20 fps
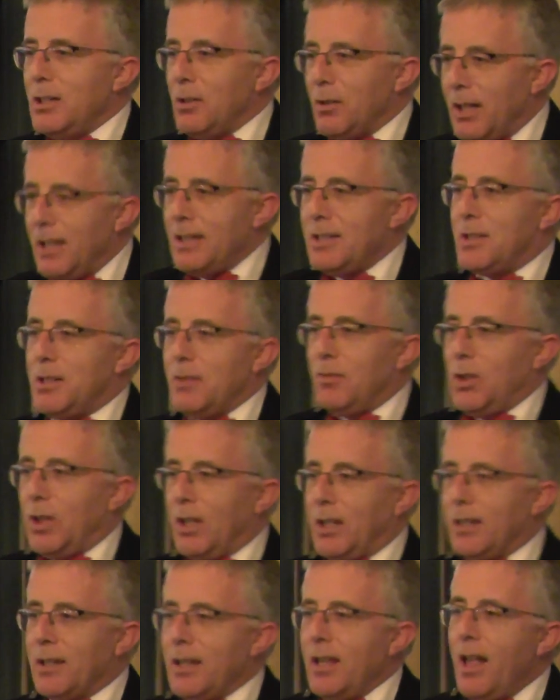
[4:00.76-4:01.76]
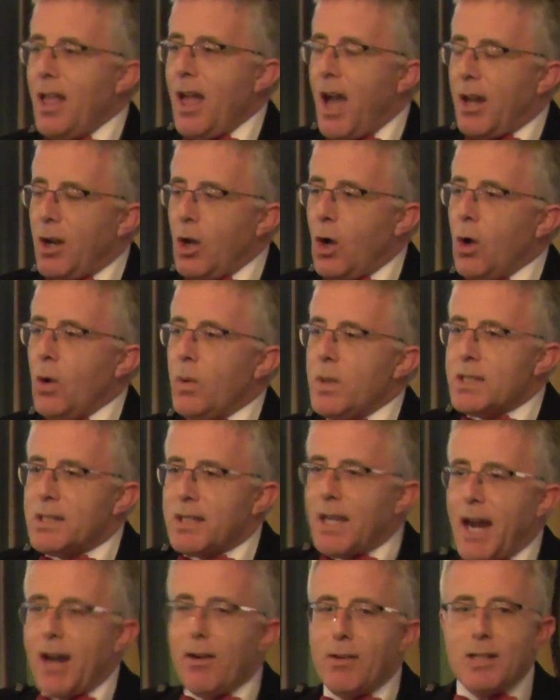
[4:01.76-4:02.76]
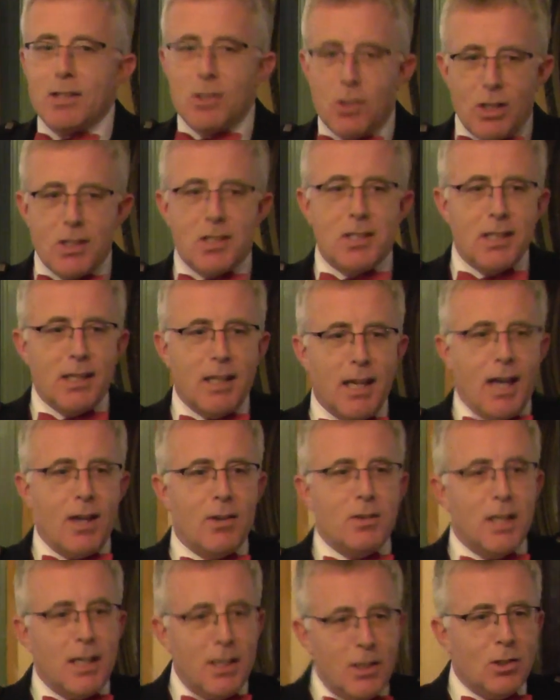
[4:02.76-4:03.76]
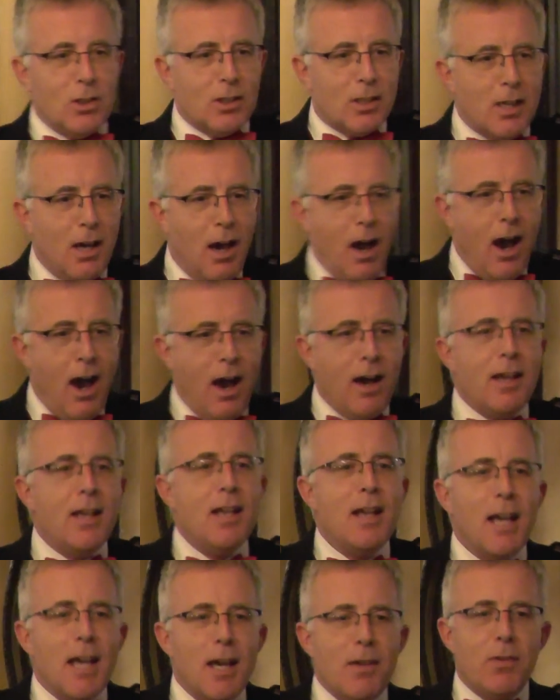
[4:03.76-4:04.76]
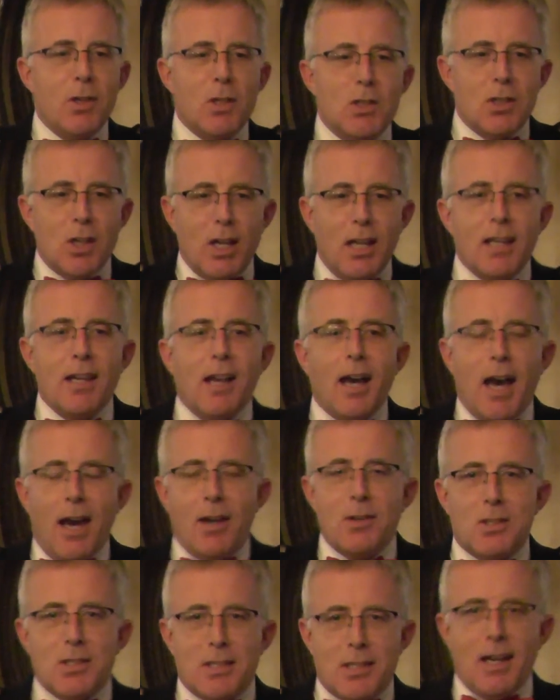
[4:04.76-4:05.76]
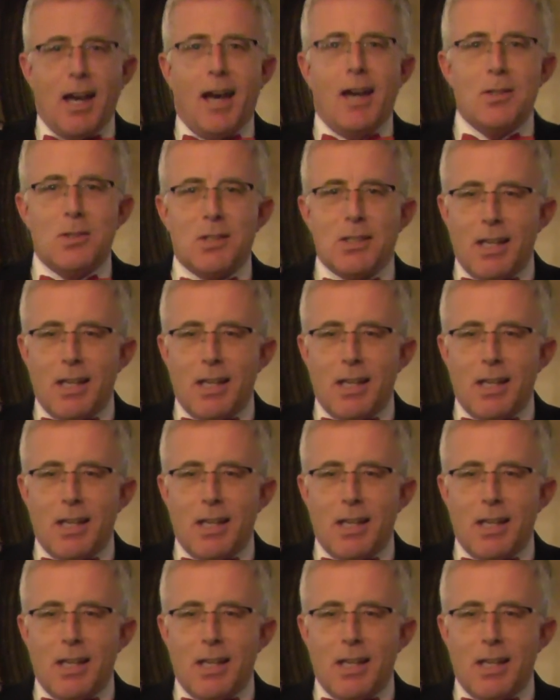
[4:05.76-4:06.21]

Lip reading: you're interviewing, and always carry a dressing gown in your car if you're doing house-to-house